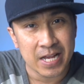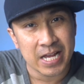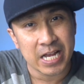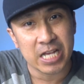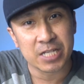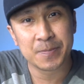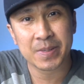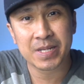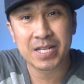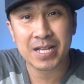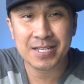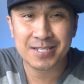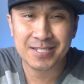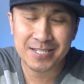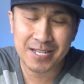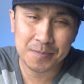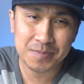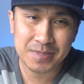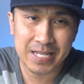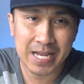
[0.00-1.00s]
is because
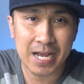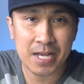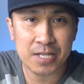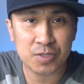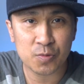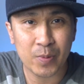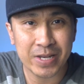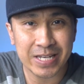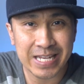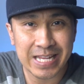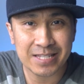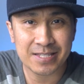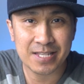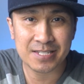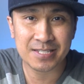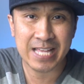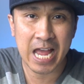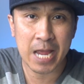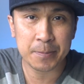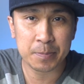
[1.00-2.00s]
sometimes we need
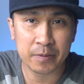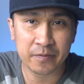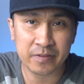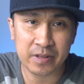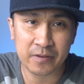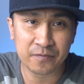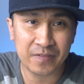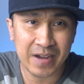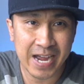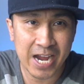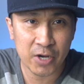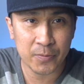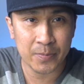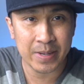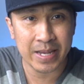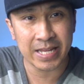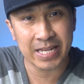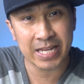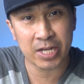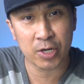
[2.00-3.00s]
this type of
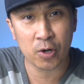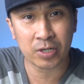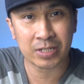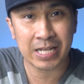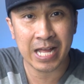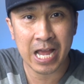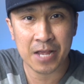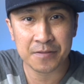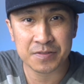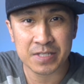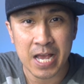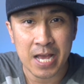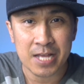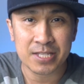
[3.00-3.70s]
environment in our lives